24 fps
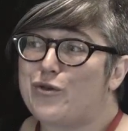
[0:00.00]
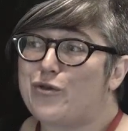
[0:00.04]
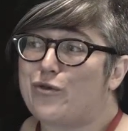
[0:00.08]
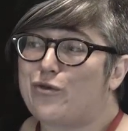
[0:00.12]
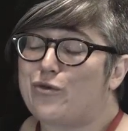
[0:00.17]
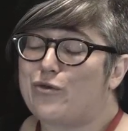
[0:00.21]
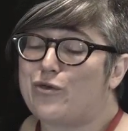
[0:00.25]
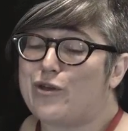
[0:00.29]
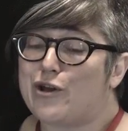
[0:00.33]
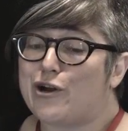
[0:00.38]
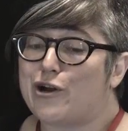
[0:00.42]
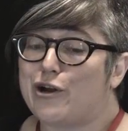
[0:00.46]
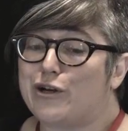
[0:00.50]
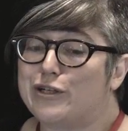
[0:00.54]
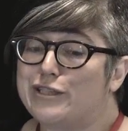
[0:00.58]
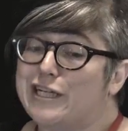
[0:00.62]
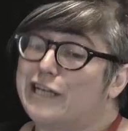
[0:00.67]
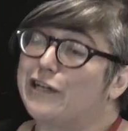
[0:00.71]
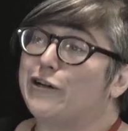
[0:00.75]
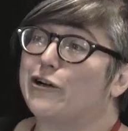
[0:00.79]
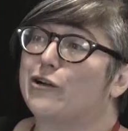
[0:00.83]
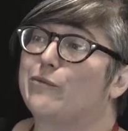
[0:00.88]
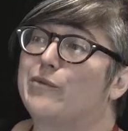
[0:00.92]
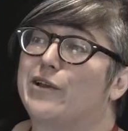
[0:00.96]
their
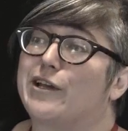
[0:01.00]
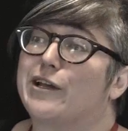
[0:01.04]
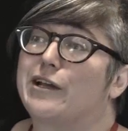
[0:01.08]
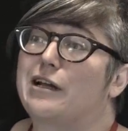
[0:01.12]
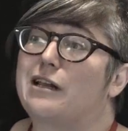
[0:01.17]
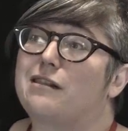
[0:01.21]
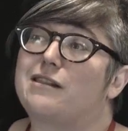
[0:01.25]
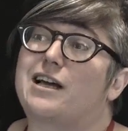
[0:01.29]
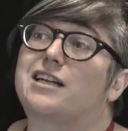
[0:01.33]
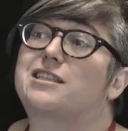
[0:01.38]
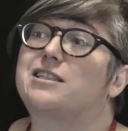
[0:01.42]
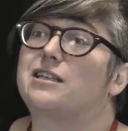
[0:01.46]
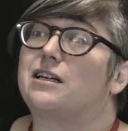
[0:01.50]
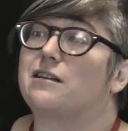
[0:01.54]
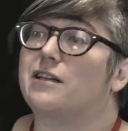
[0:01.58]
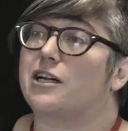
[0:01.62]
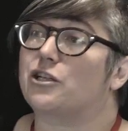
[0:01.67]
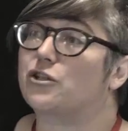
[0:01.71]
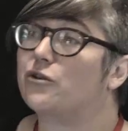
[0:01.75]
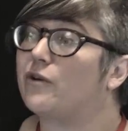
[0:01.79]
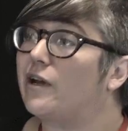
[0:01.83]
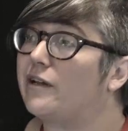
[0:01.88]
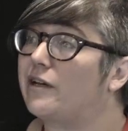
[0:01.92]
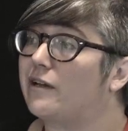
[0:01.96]
data are being collected
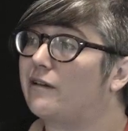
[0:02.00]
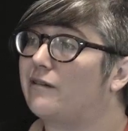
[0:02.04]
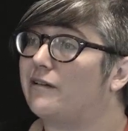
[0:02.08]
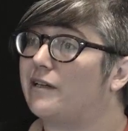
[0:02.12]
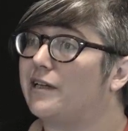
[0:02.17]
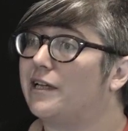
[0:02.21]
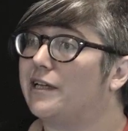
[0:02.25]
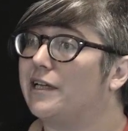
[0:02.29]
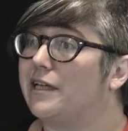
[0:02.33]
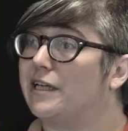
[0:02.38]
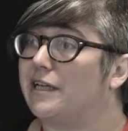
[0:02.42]
electronically